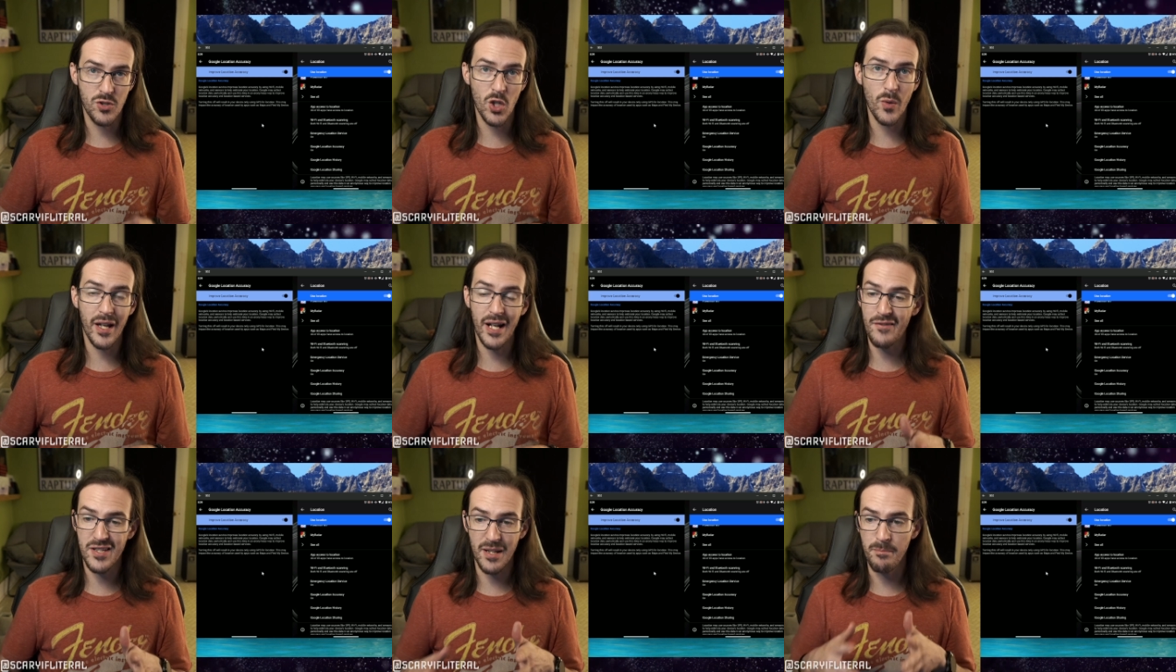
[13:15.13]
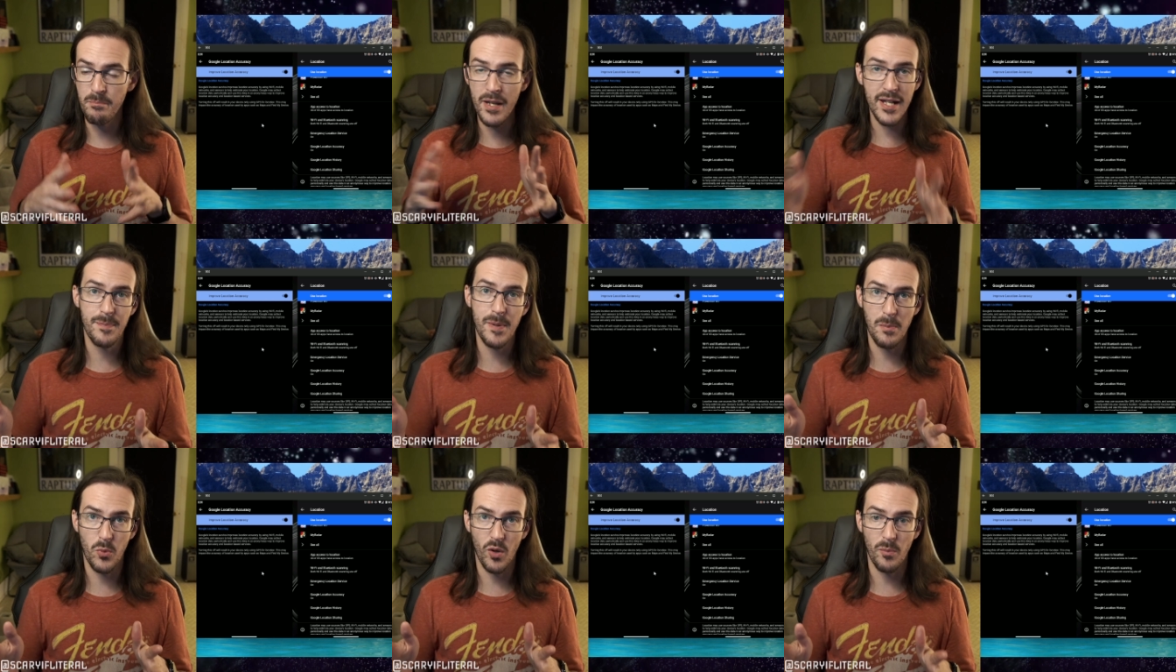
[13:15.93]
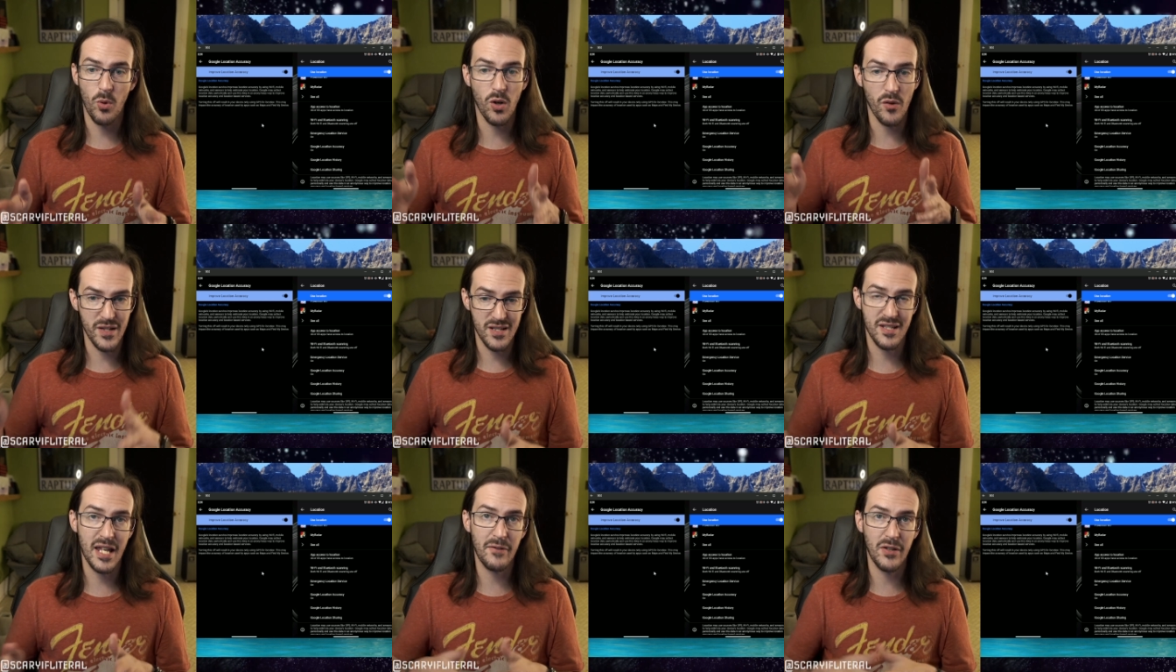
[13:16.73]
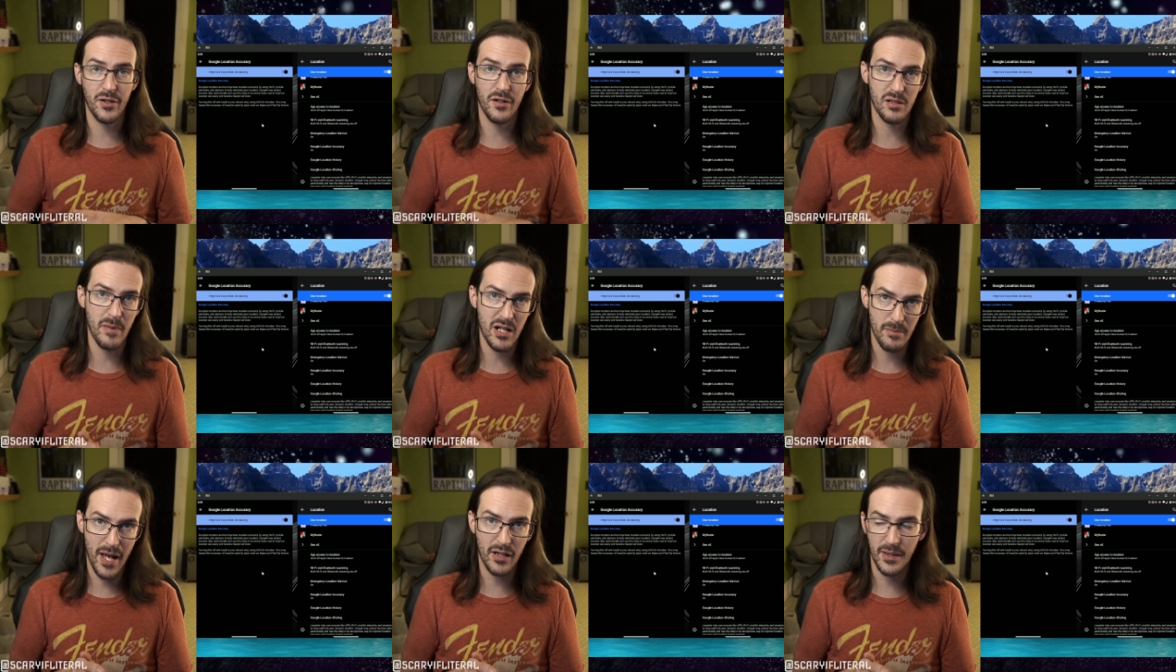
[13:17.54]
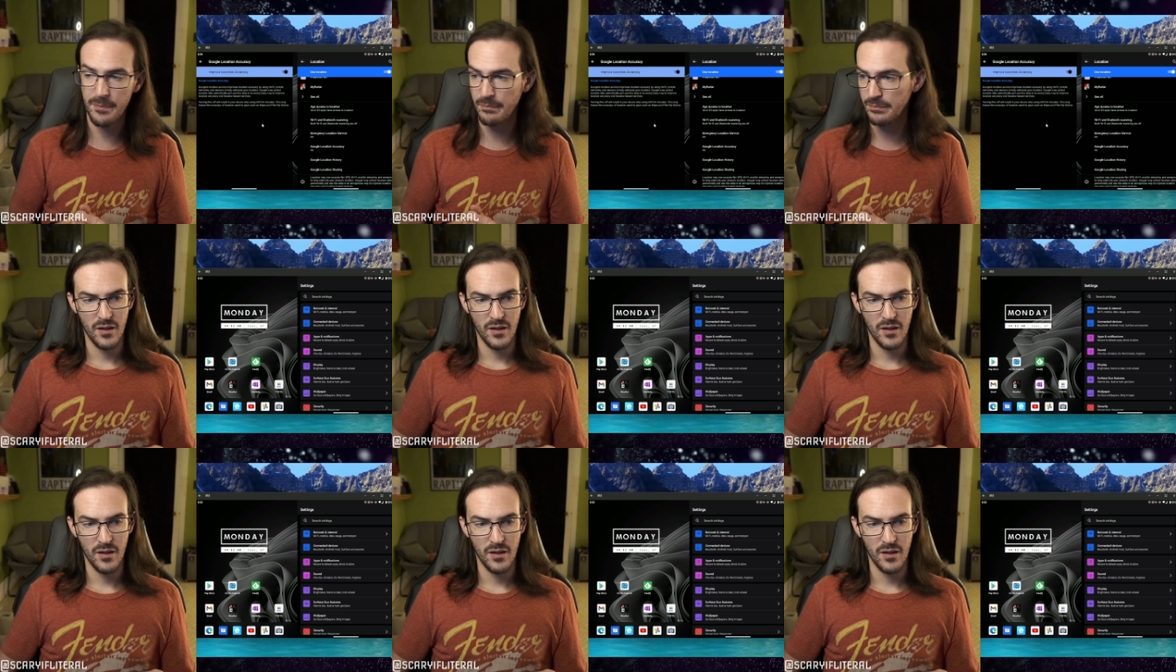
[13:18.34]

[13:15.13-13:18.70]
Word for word: do it and I've seen many people report this saving a good amount of battery.